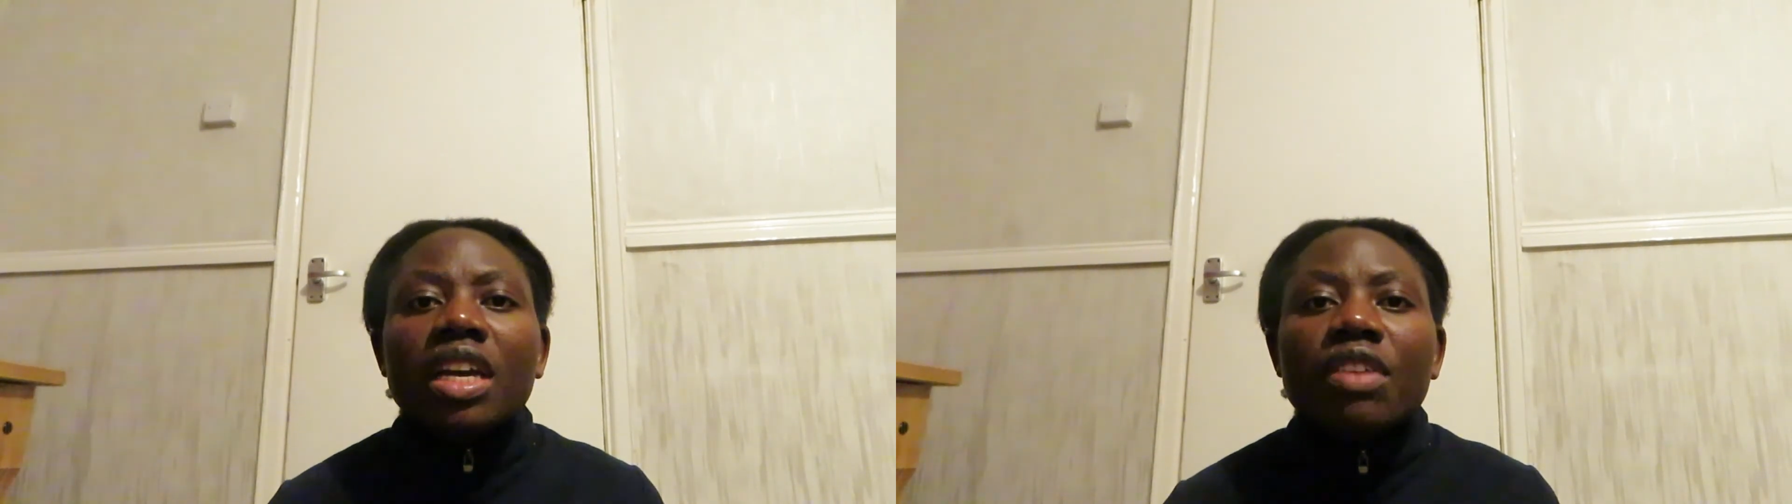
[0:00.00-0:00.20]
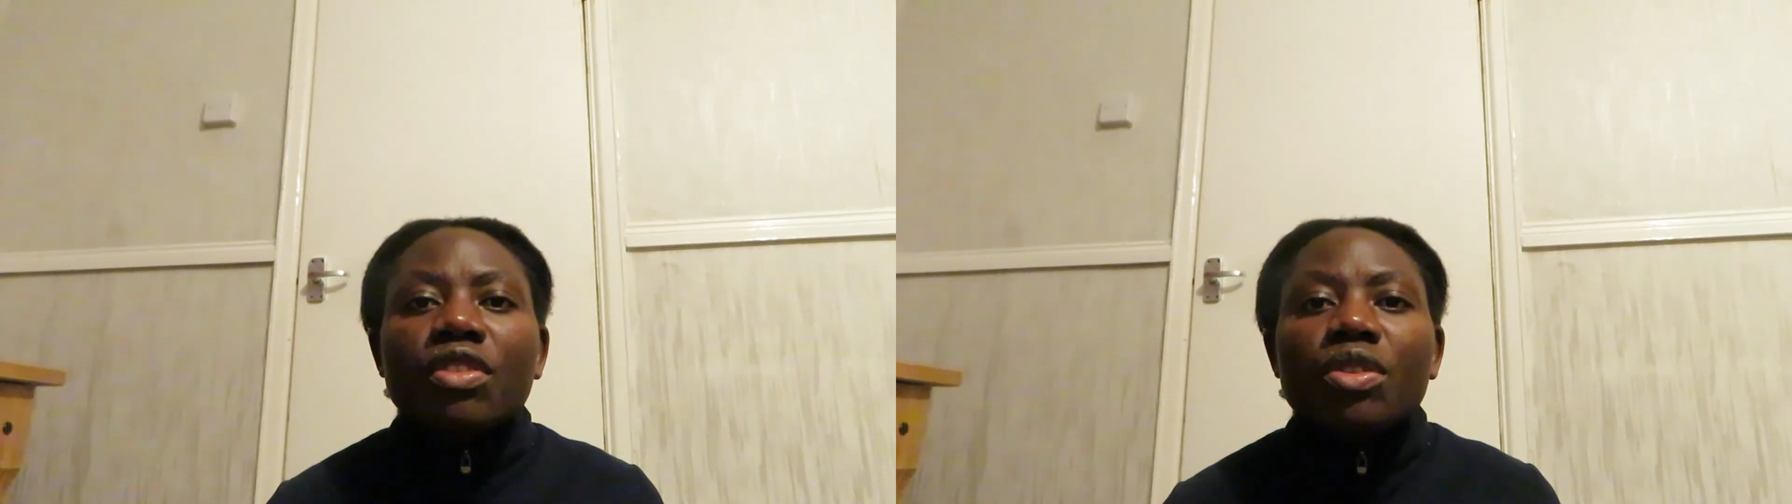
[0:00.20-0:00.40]

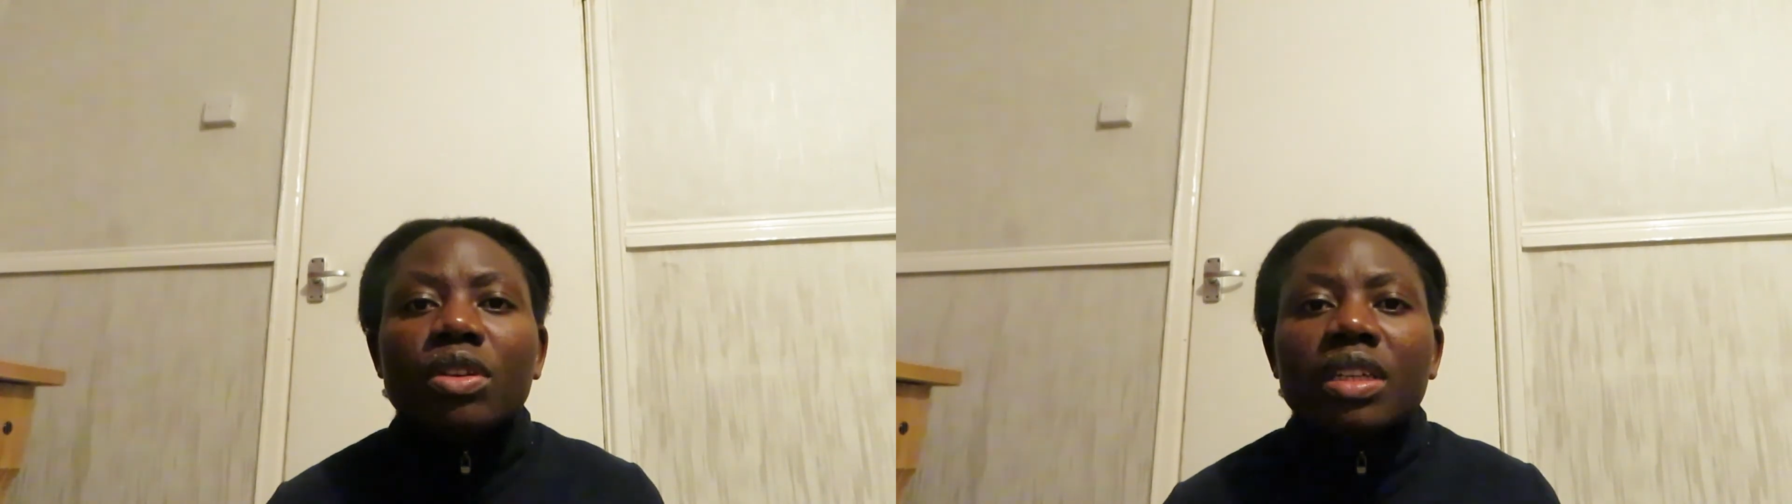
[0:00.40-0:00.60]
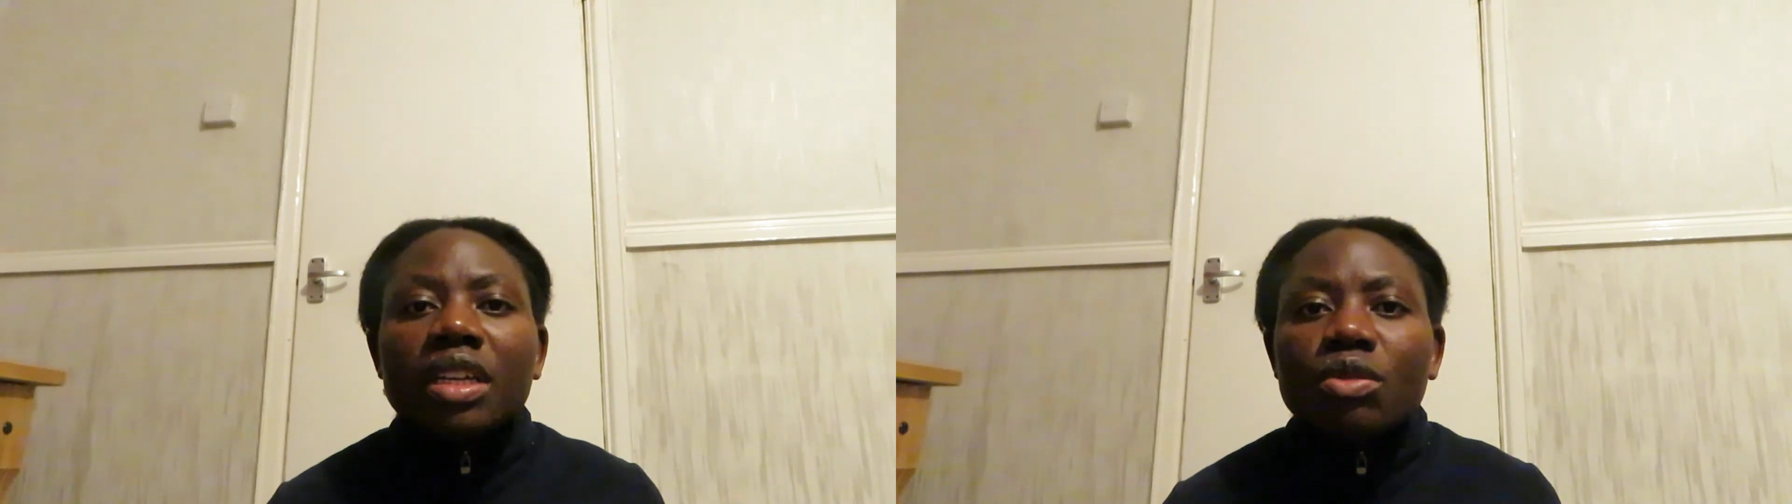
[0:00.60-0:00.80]
if you
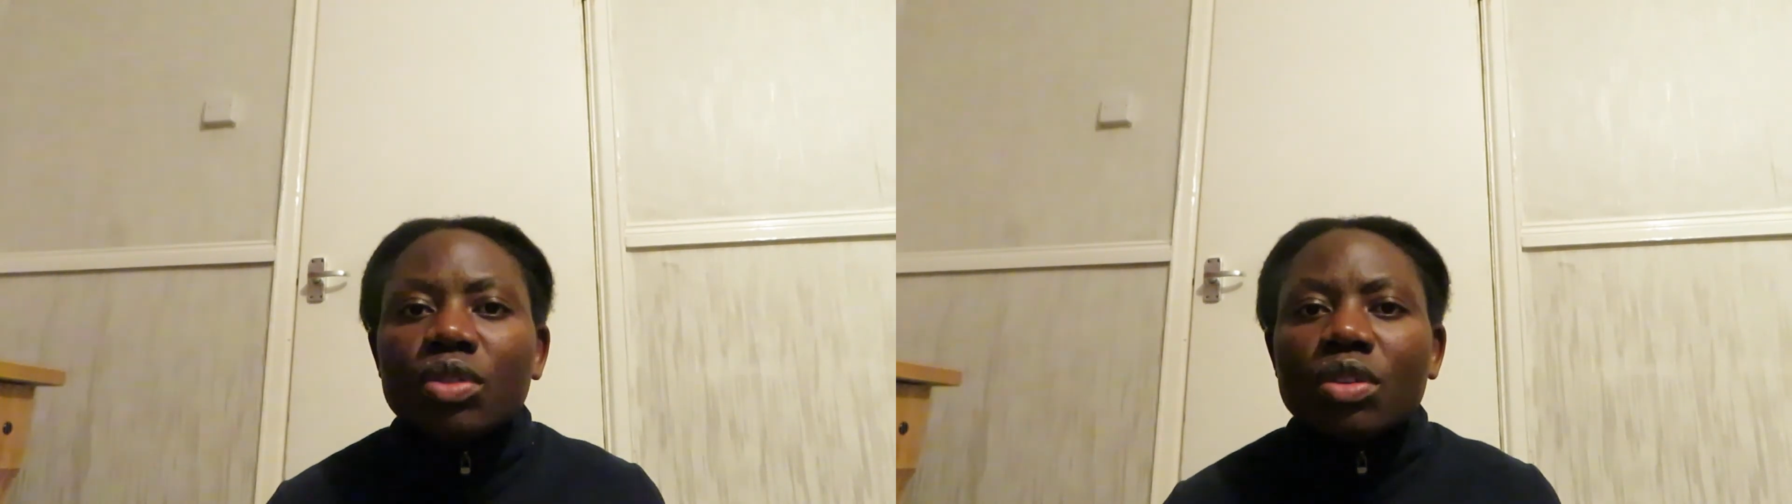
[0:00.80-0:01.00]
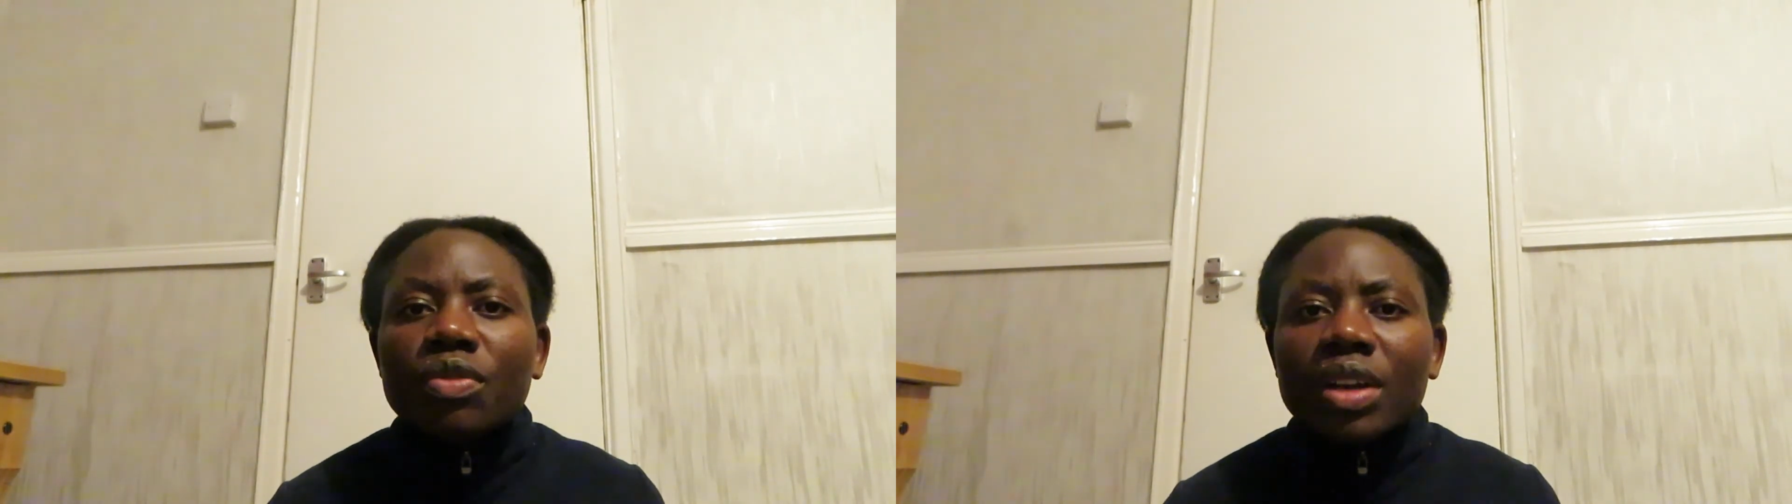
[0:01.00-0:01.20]
don't get
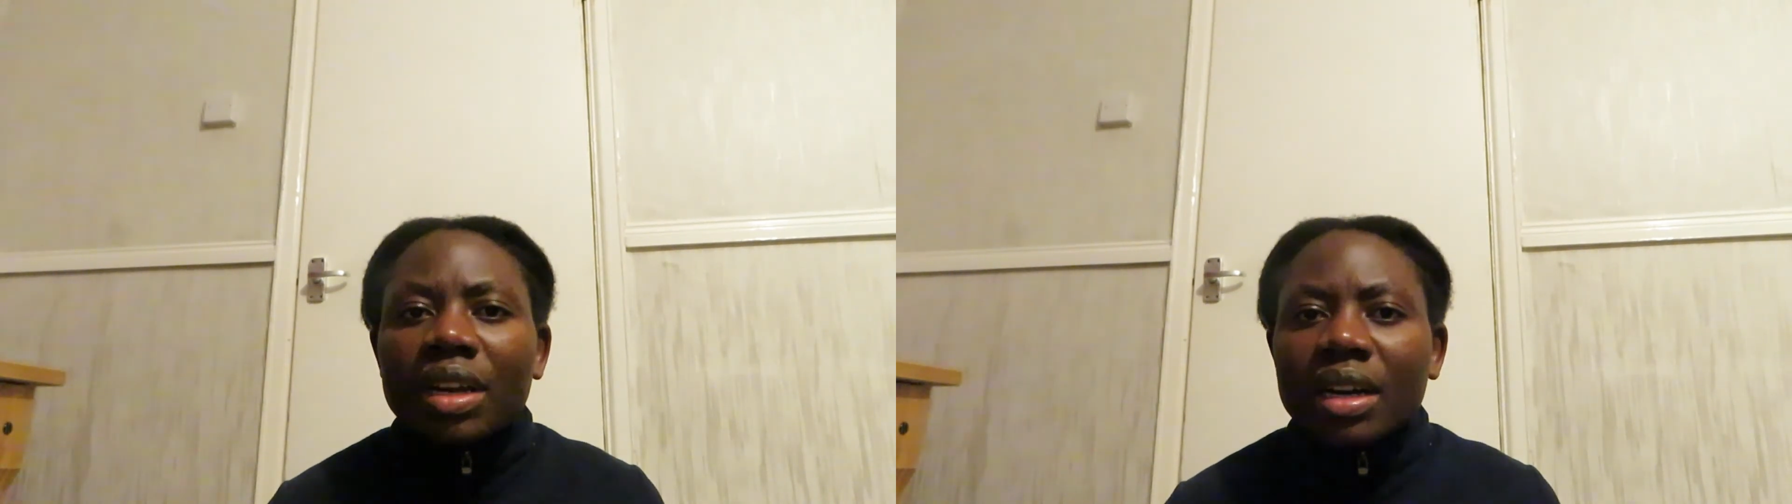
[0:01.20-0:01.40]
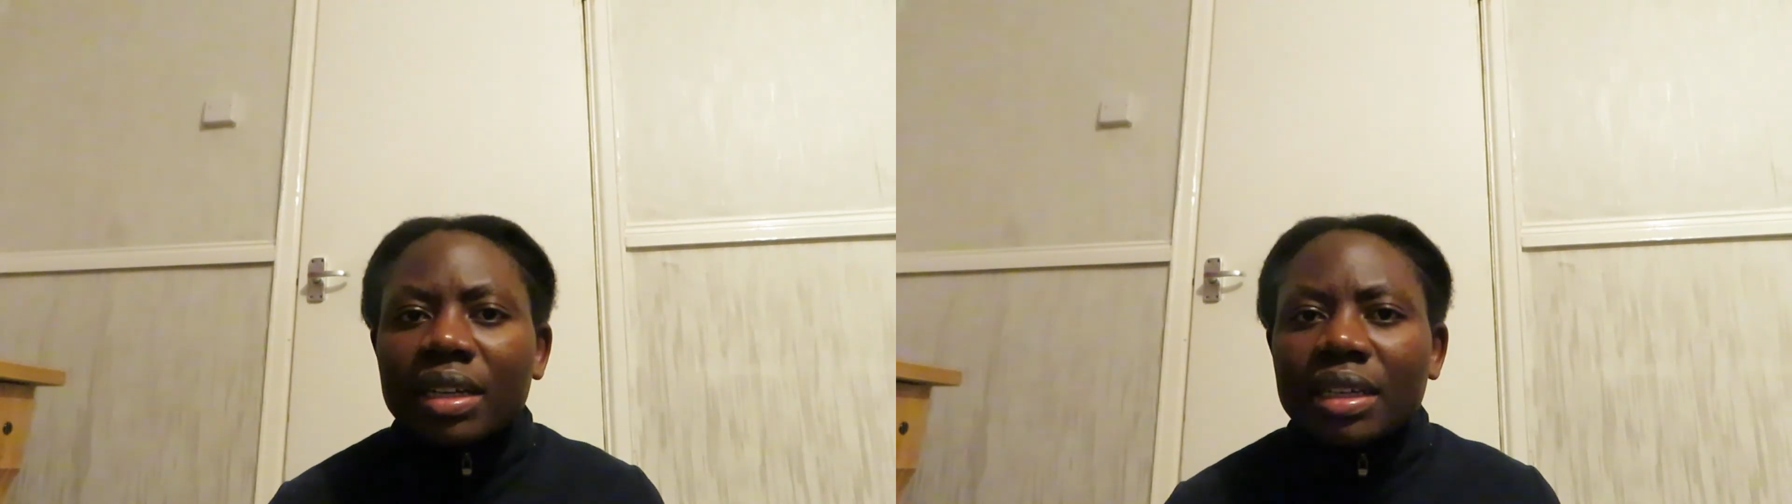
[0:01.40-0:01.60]
rid of
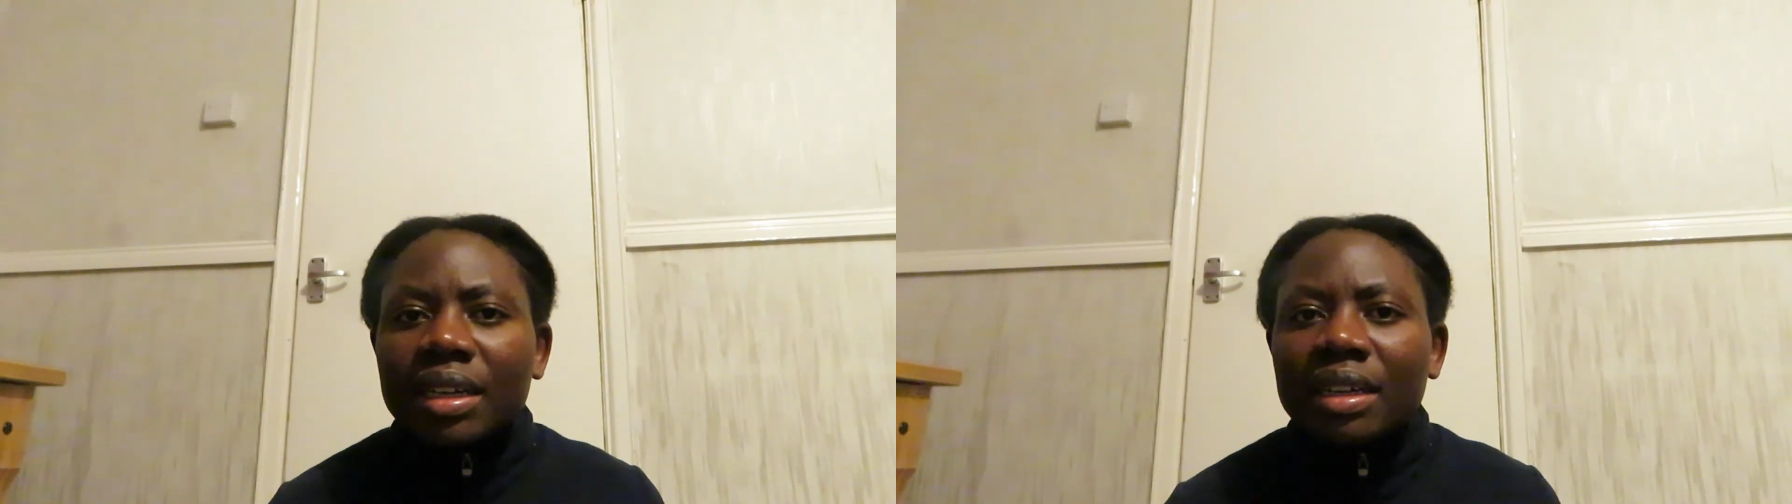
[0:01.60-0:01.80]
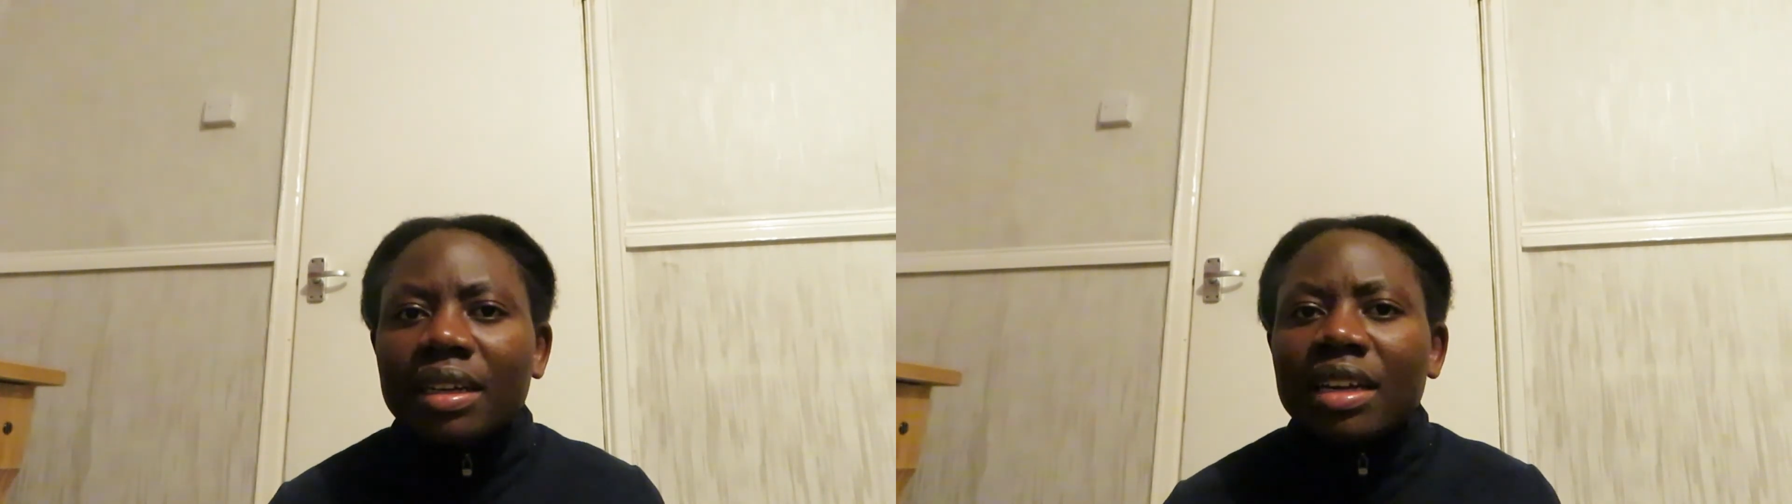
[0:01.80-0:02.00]
that anger